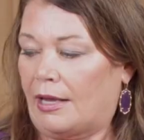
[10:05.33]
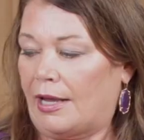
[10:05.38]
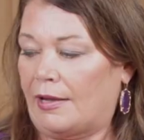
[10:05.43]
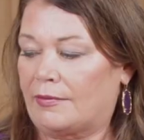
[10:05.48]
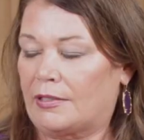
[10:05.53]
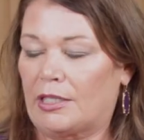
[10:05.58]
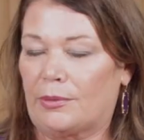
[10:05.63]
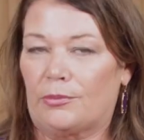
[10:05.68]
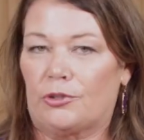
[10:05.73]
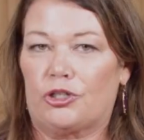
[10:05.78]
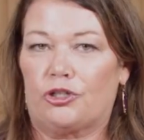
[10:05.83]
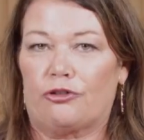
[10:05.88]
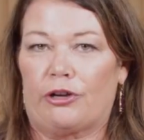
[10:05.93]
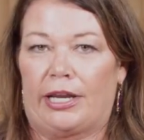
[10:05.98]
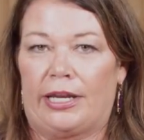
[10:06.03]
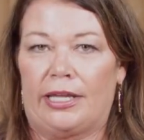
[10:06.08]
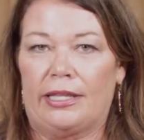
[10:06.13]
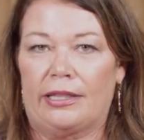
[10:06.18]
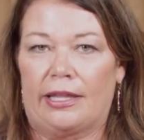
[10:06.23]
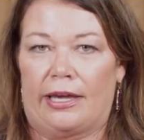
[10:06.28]
have some
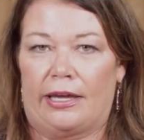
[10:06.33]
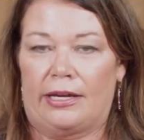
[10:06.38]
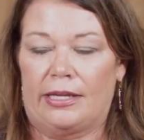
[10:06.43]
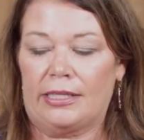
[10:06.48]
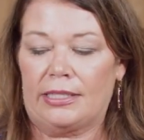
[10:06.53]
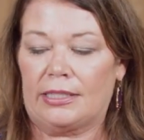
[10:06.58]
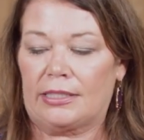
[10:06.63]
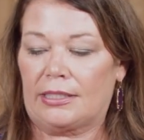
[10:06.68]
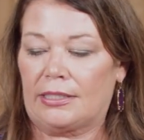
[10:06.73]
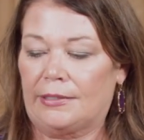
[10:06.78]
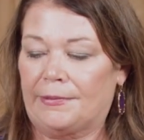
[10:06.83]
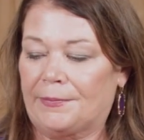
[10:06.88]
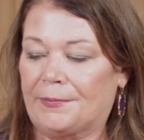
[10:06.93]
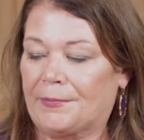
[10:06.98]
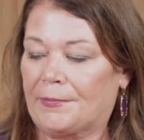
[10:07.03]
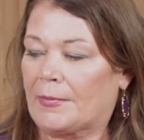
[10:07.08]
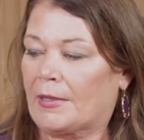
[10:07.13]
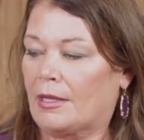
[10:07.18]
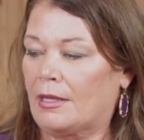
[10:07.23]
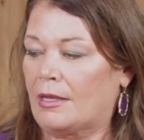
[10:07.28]
shredded lettuce.
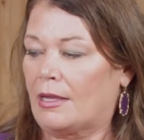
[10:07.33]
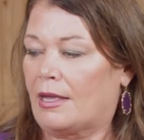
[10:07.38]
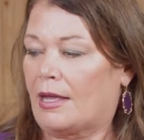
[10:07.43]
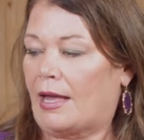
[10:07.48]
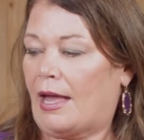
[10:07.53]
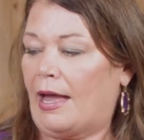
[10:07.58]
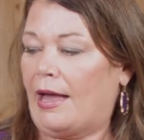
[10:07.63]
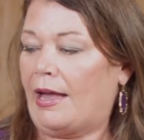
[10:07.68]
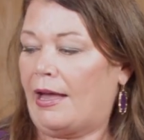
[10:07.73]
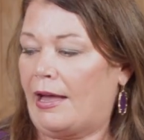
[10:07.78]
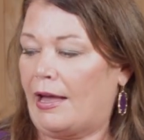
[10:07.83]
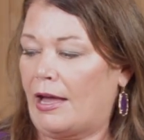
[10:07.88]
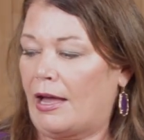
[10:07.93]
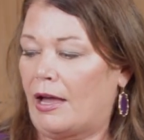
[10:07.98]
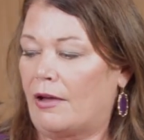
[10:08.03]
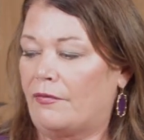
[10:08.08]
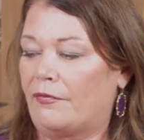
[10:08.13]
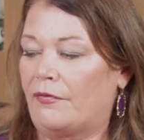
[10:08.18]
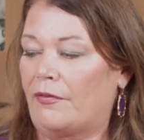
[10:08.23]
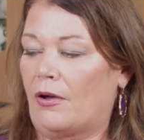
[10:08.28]
I
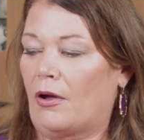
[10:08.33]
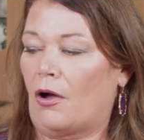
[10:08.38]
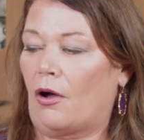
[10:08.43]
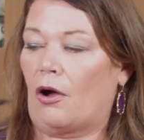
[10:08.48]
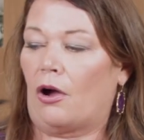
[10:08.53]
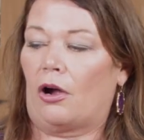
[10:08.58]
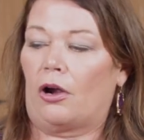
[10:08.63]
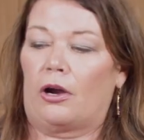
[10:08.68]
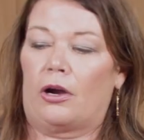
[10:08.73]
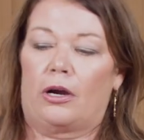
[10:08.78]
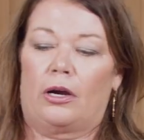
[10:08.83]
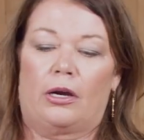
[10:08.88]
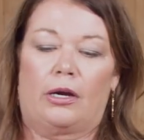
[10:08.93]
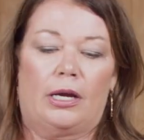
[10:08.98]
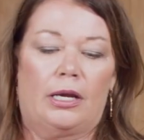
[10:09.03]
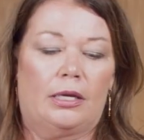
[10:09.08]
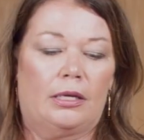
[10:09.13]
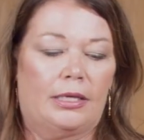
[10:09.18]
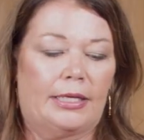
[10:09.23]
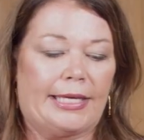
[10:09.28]
have our
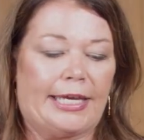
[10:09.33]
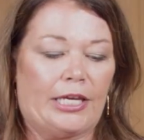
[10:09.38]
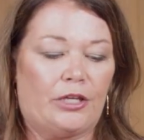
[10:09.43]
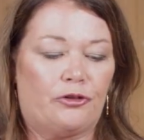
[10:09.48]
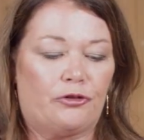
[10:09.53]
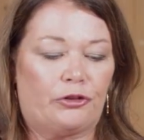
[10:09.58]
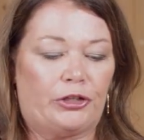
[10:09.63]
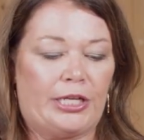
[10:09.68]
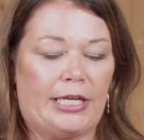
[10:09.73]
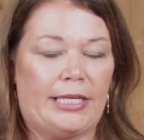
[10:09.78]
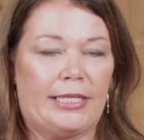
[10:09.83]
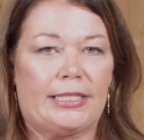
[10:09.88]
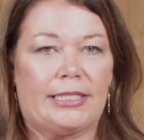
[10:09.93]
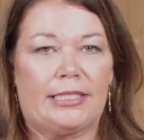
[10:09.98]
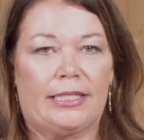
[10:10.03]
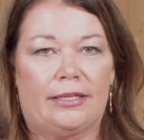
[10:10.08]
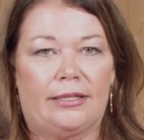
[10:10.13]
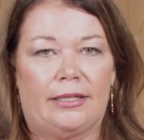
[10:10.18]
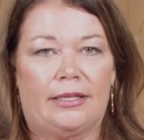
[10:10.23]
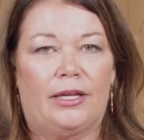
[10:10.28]
Guidry's
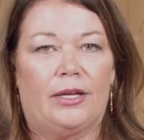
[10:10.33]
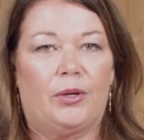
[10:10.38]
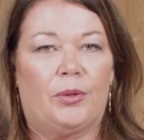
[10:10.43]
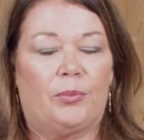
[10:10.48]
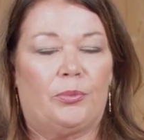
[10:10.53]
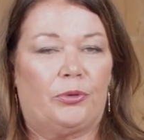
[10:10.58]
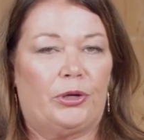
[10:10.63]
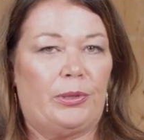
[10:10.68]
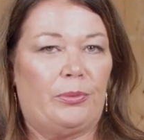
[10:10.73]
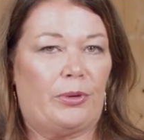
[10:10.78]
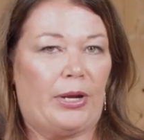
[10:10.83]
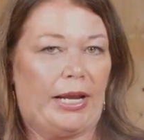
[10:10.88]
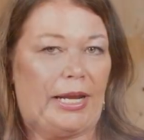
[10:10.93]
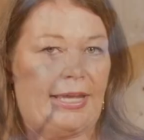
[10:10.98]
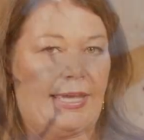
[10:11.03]
pre-breaded